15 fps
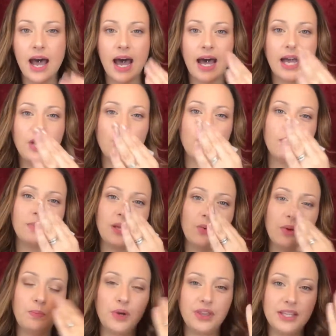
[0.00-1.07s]
I normally
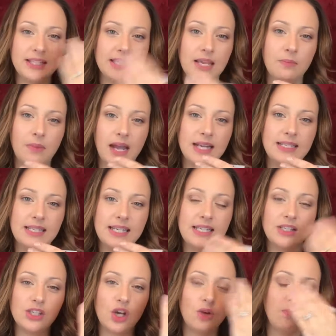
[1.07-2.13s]
would put this in my
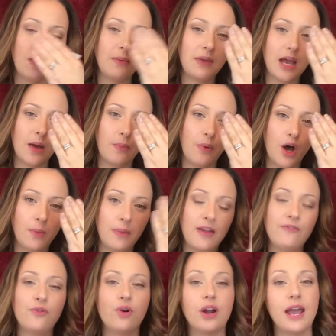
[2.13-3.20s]
T-zone, maybe up on
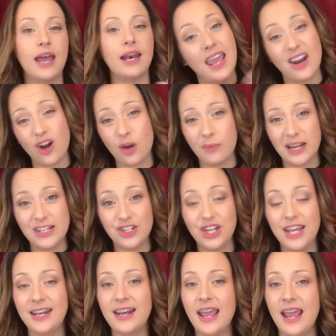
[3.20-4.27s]
my forehead and on my
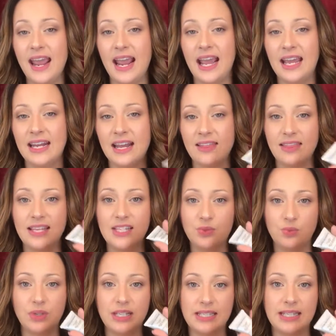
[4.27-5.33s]
chin, and
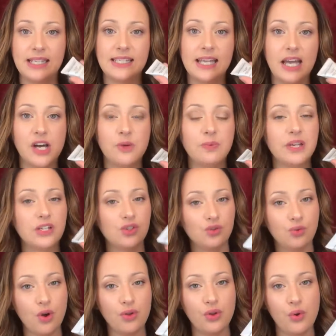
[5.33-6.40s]
this really does help
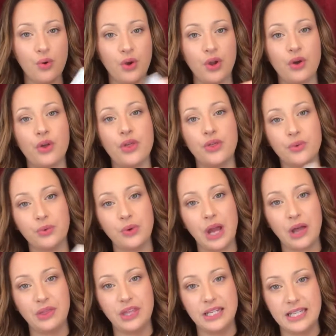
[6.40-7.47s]
control the oil
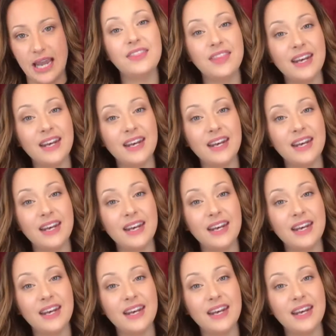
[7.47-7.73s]
throughout the day.